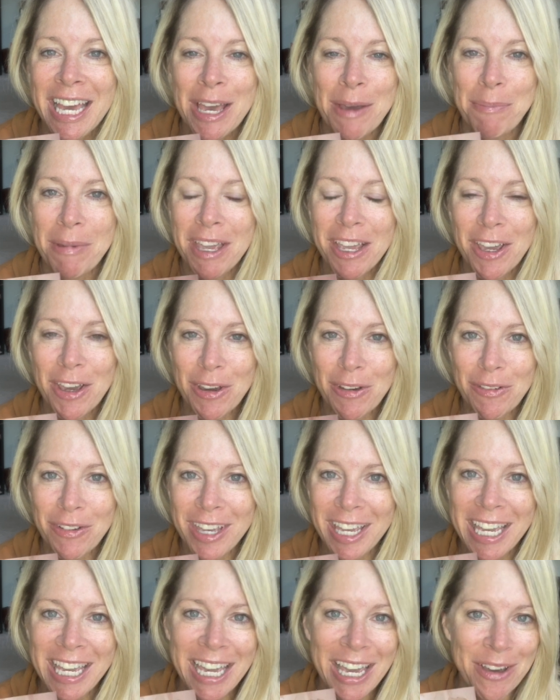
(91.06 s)
be
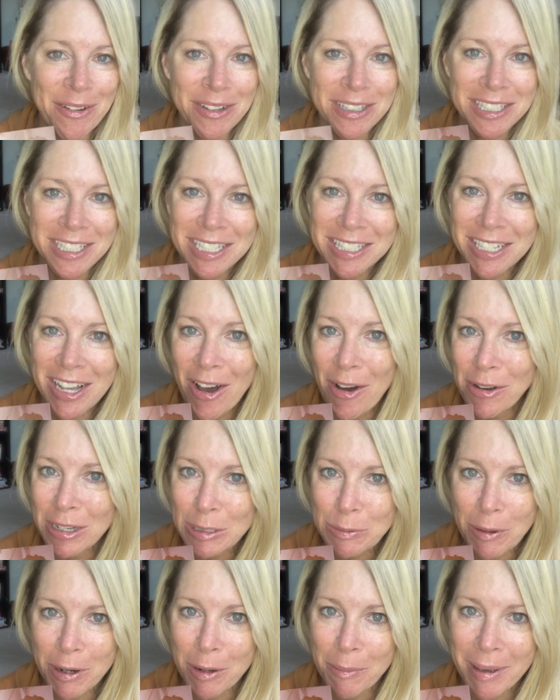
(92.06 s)
goofy. It was just
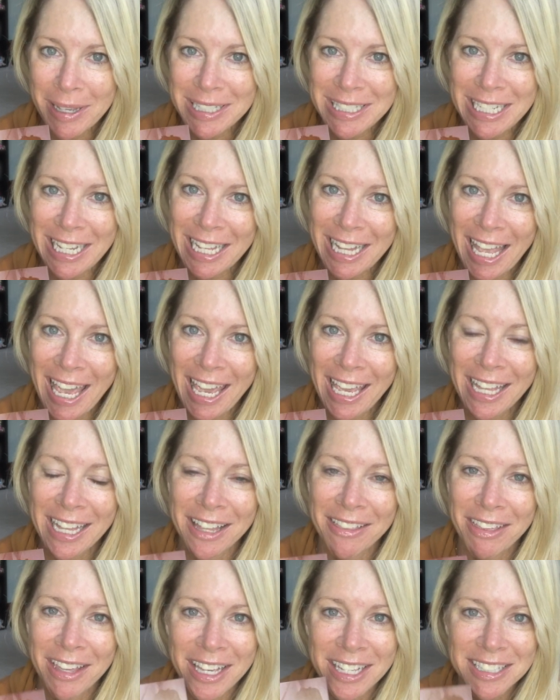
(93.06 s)
always part of my DNA and I
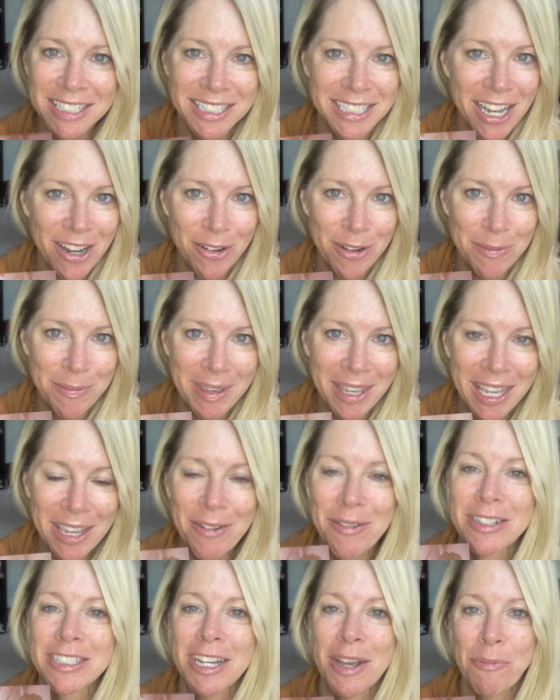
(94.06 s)
think it stuck with me,
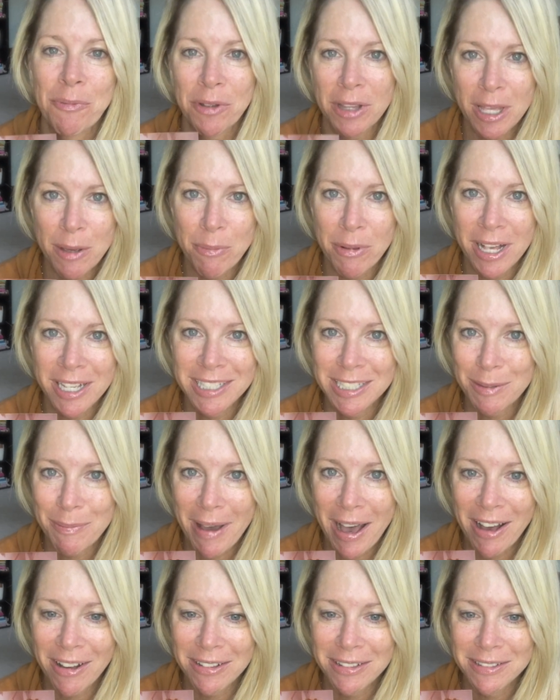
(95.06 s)
which I'm really blessed
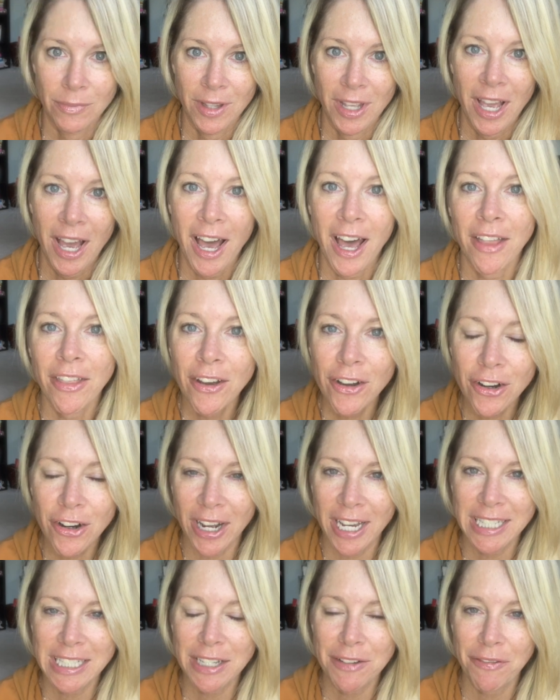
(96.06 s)
about. Other
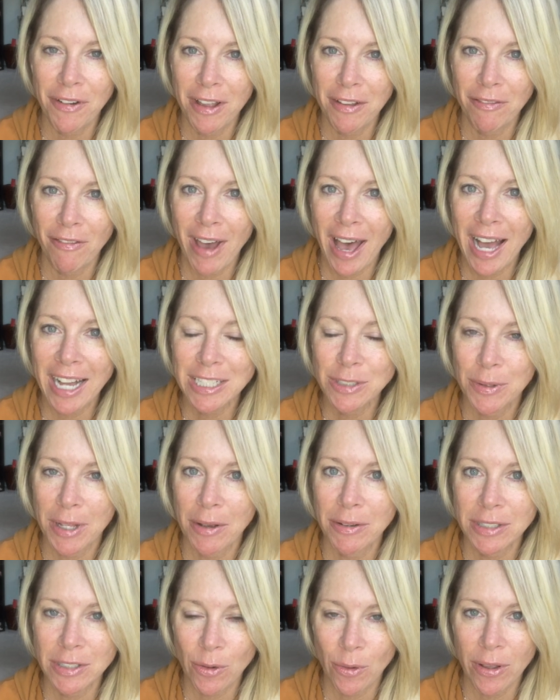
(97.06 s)
crazy fun fact, when I
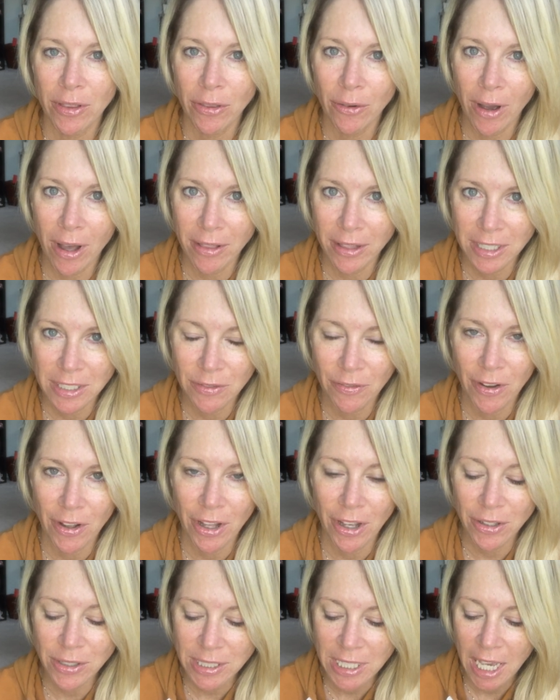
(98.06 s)
was going through all these
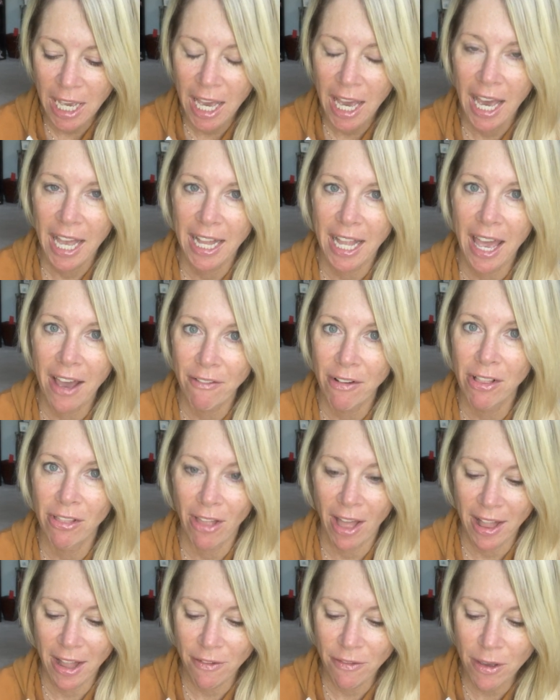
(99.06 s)
photos, and I have a
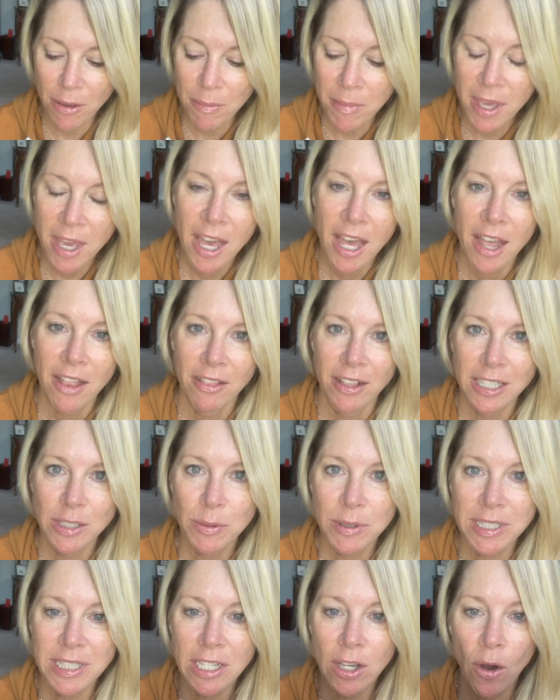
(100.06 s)
lot of them, this
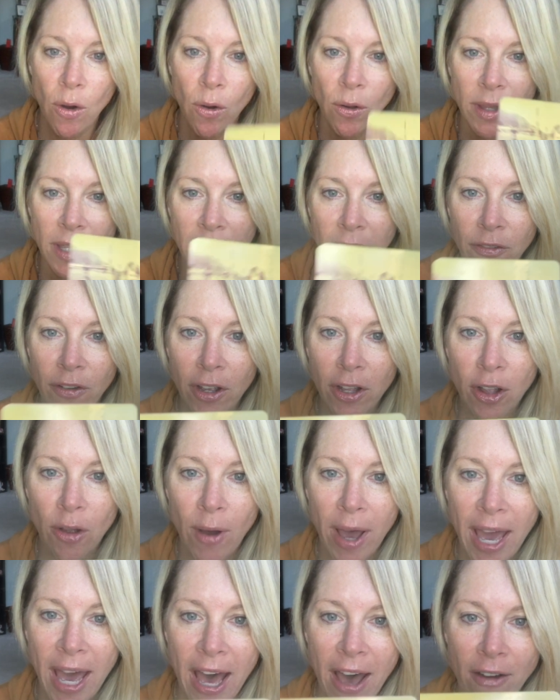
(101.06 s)
was the only photo
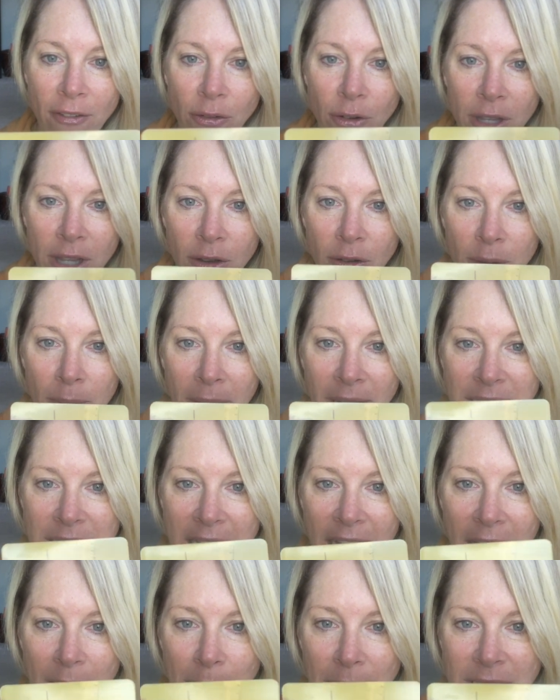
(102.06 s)
I have really with my
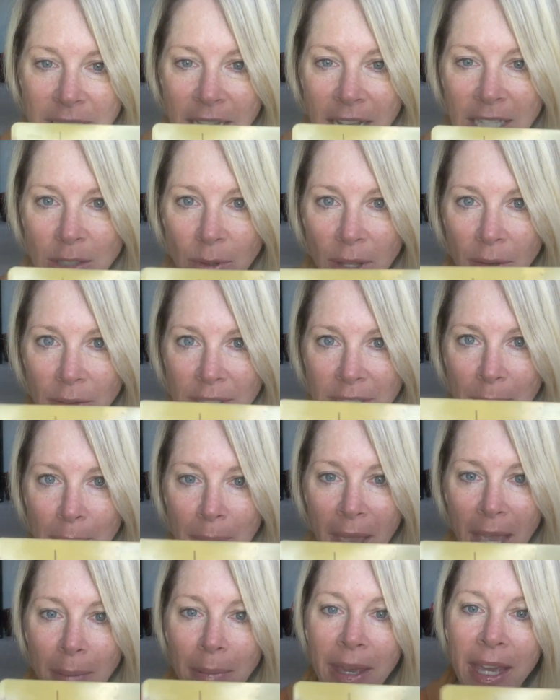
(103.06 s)
dad besides when I was a
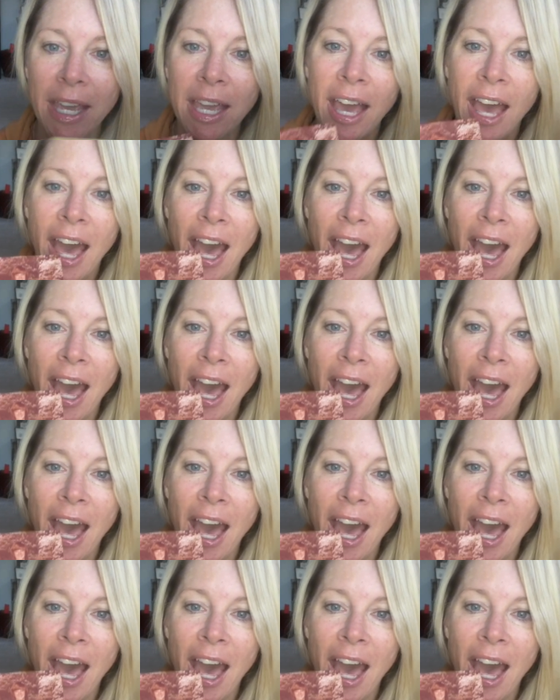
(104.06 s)
baby